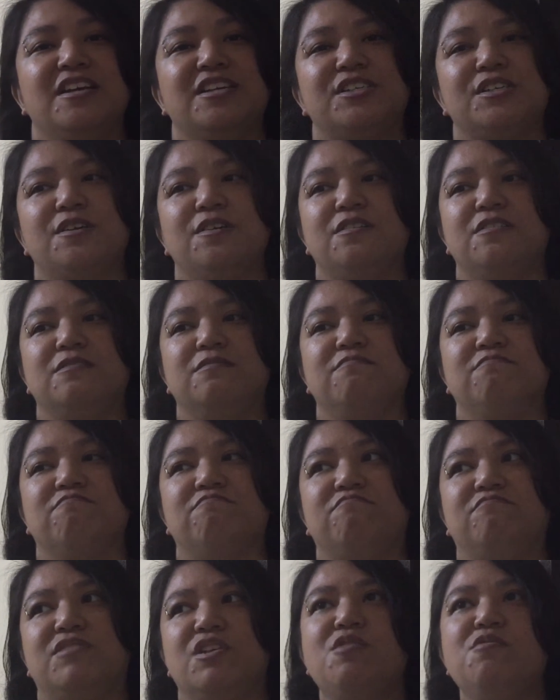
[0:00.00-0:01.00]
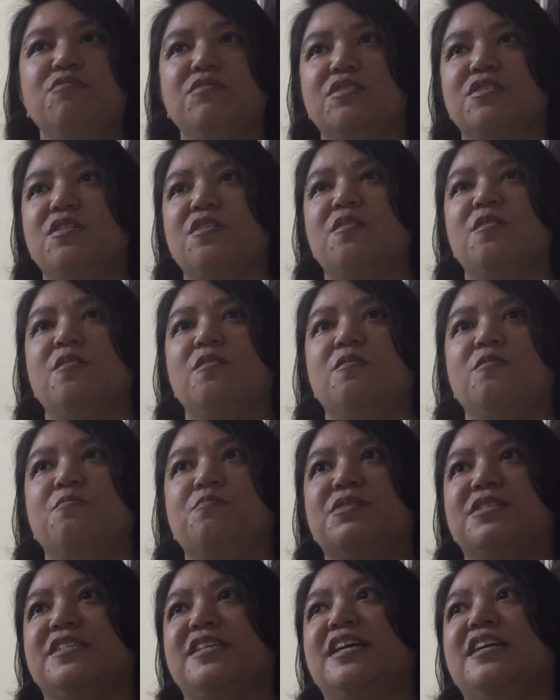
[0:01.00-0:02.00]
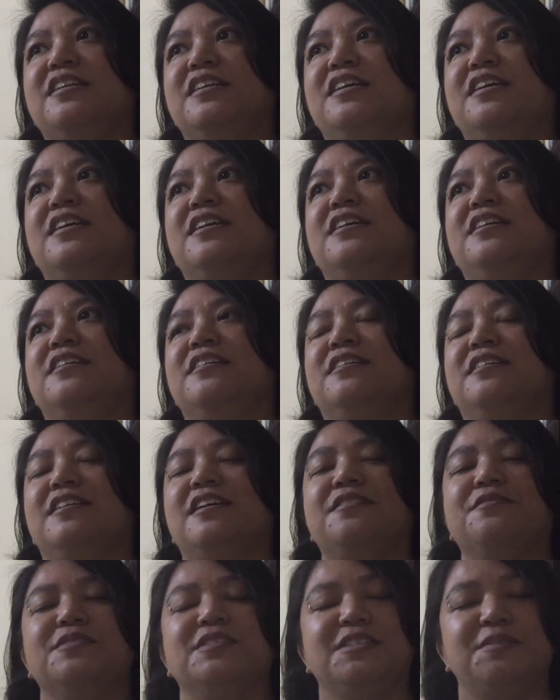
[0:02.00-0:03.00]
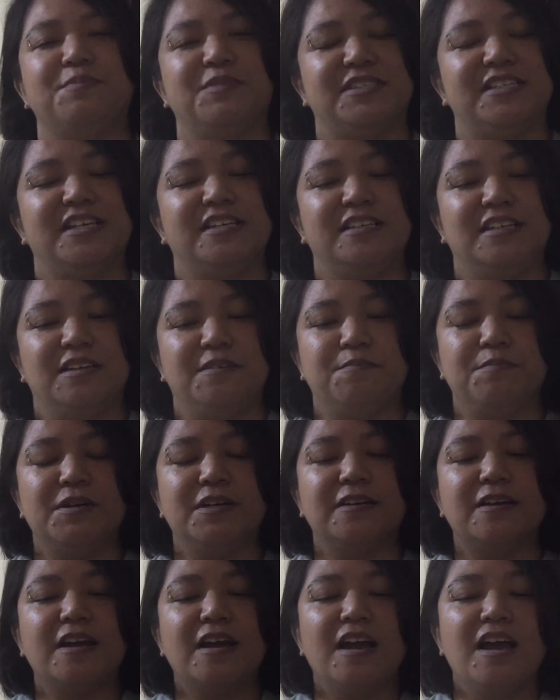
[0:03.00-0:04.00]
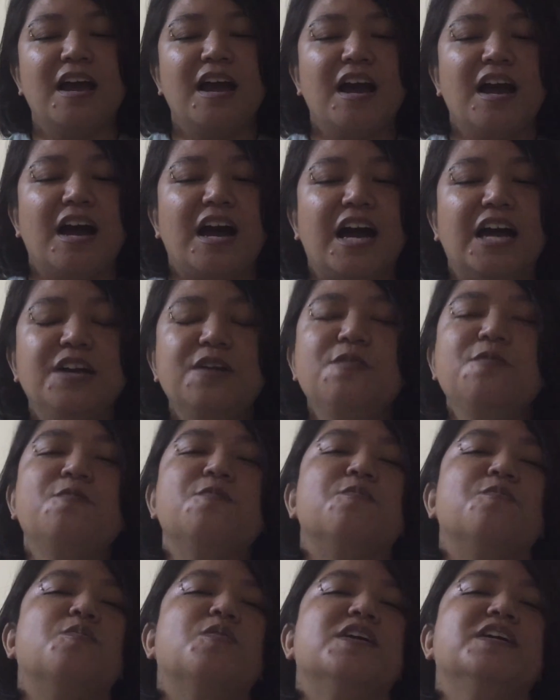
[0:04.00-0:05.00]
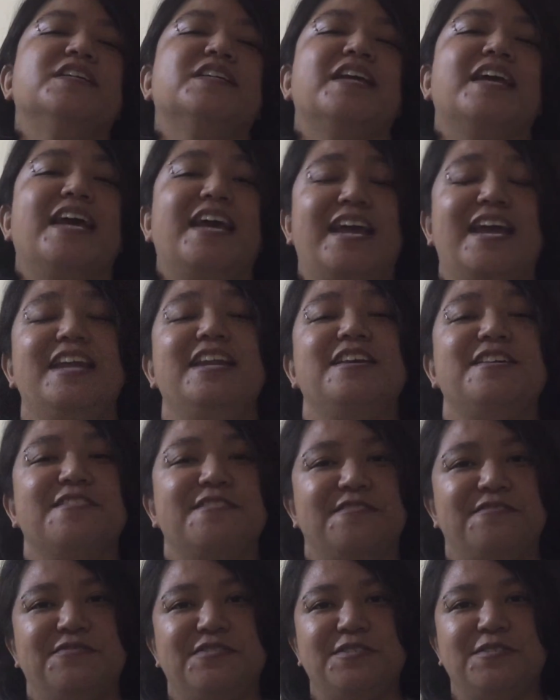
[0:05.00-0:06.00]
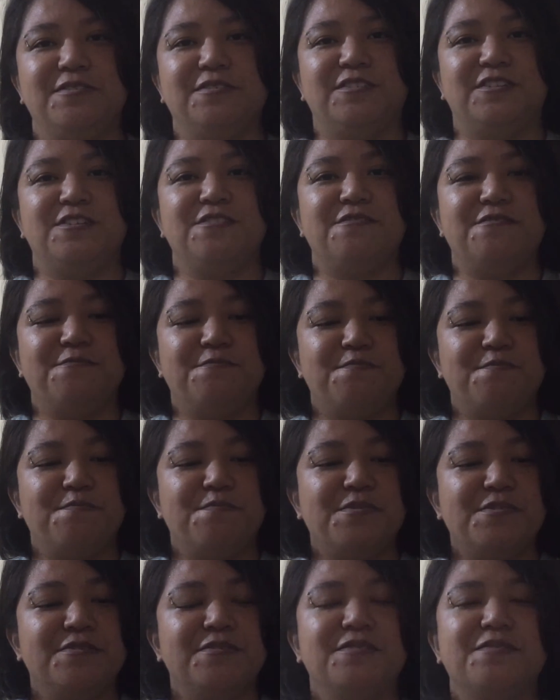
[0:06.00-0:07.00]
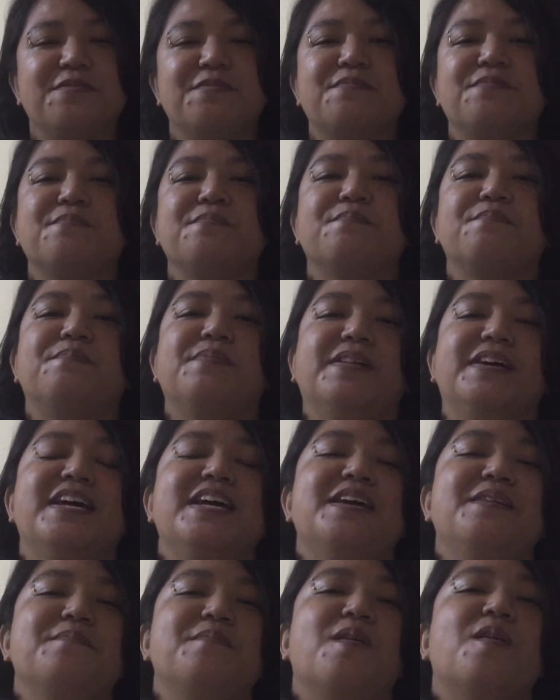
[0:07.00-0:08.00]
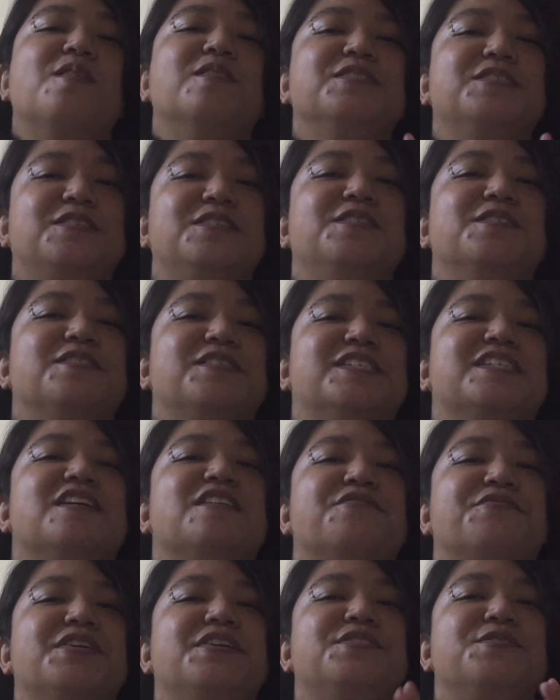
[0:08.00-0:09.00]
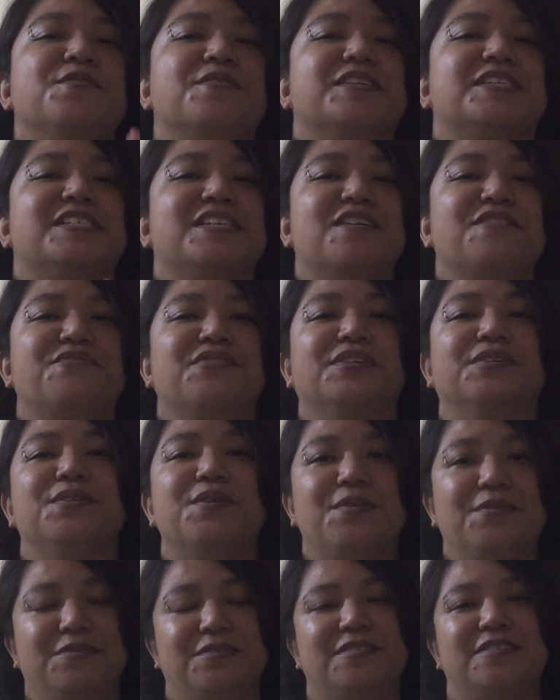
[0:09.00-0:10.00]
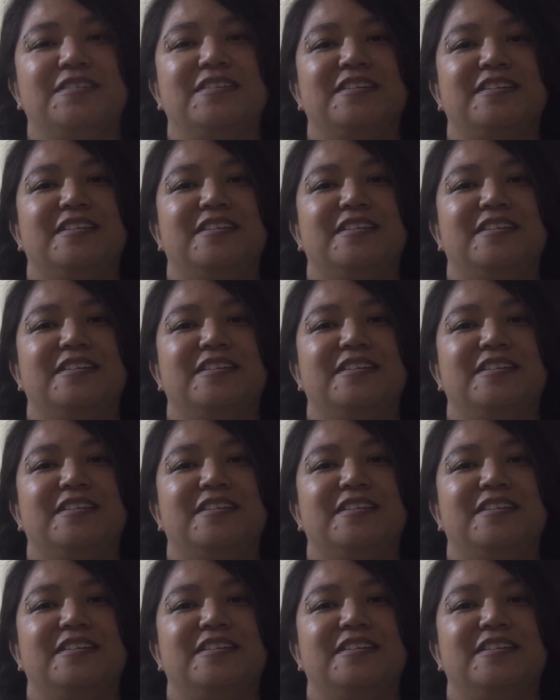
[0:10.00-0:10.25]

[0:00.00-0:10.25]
So don't go pretending, not really pretending, but I don't want any of you to put blame onto yourself and yourself alone.